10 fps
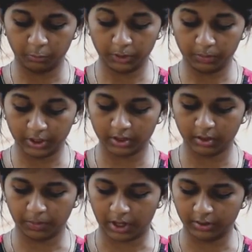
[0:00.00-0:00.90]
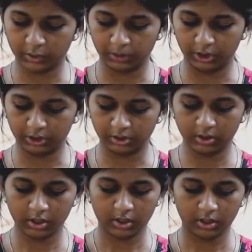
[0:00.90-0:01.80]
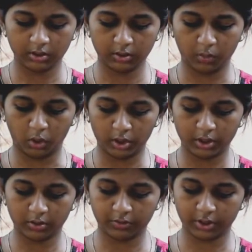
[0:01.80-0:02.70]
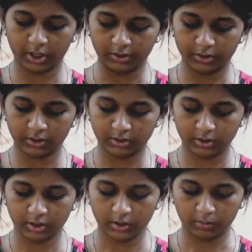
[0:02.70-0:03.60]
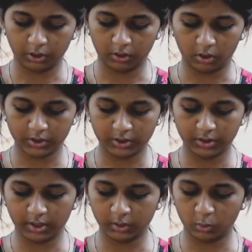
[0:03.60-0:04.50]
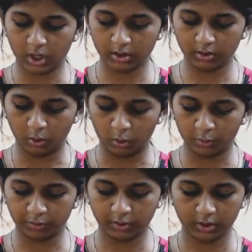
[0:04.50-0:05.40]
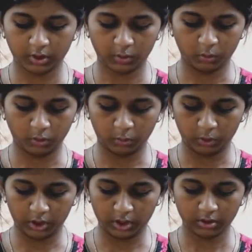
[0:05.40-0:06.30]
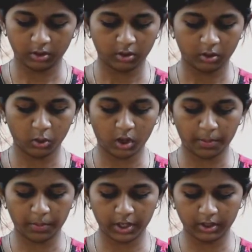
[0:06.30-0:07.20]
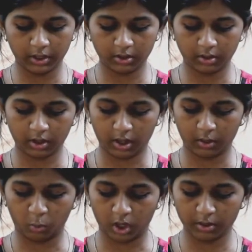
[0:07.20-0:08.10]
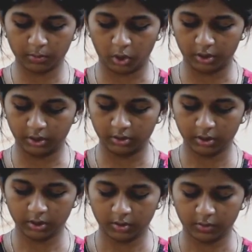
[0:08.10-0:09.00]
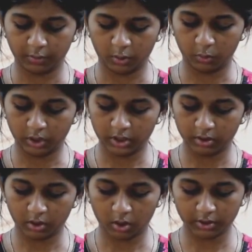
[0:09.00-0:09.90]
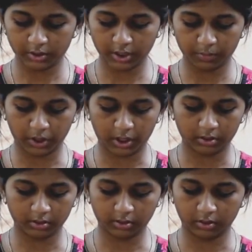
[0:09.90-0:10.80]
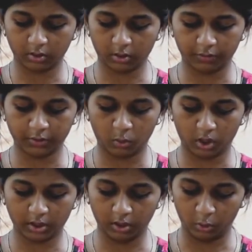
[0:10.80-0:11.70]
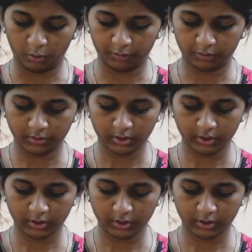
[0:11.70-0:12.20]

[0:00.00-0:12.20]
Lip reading: break a participation in the body of Christ? Because there is one loaf, we who are many are one body, for we all take part of the one loaf.